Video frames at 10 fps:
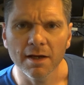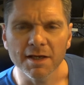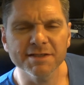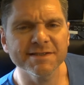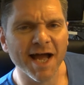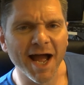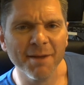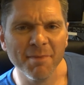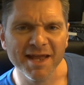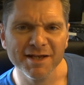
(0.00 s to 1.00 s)
Your
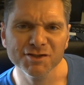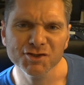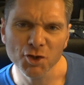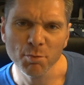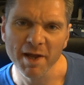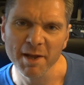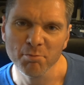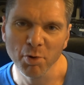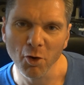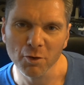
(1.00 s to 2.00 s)
timing is super
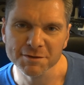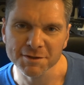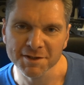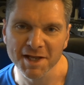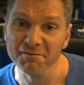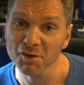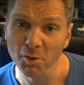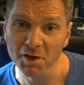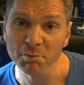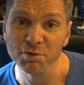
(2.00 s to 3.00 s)
important if you
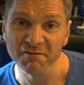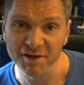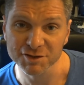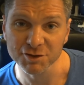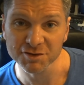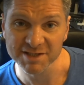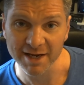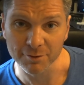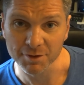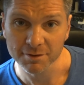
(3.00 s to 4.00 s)
want a professional
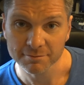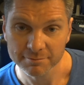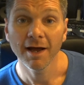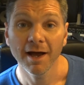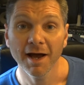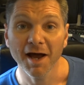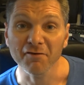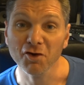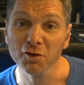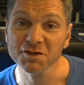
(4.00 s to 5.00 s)
sound.
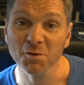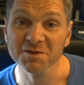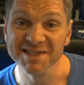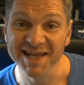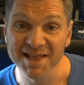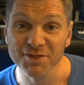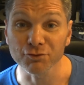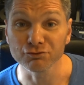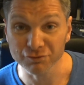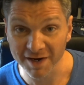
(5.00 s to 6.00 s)
Of course you want to hit
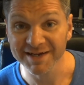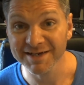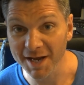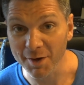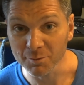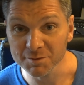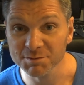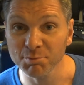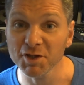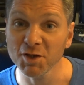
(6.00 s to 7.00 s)
the right notes,
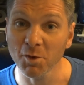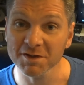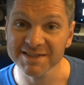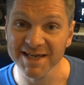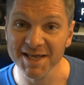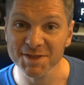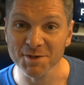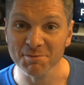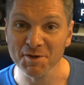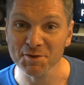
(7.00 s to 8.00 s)
but you want to hit
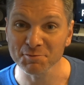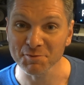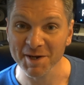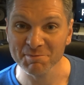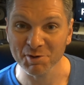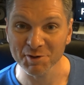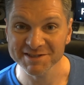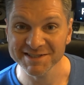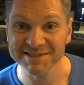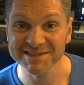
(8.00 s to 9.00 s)
them at the right
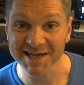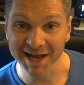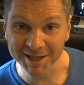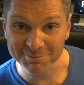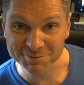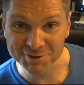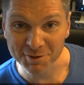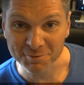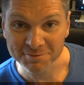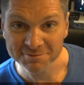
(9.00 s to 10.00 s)
point in time
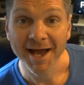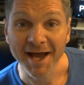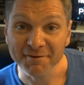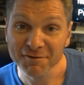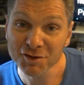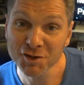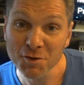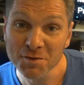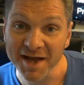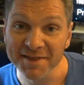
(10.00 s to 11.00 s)
too. And if you
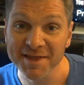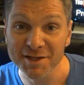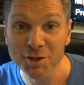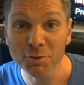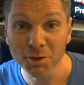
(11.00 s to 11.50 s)
do that, then you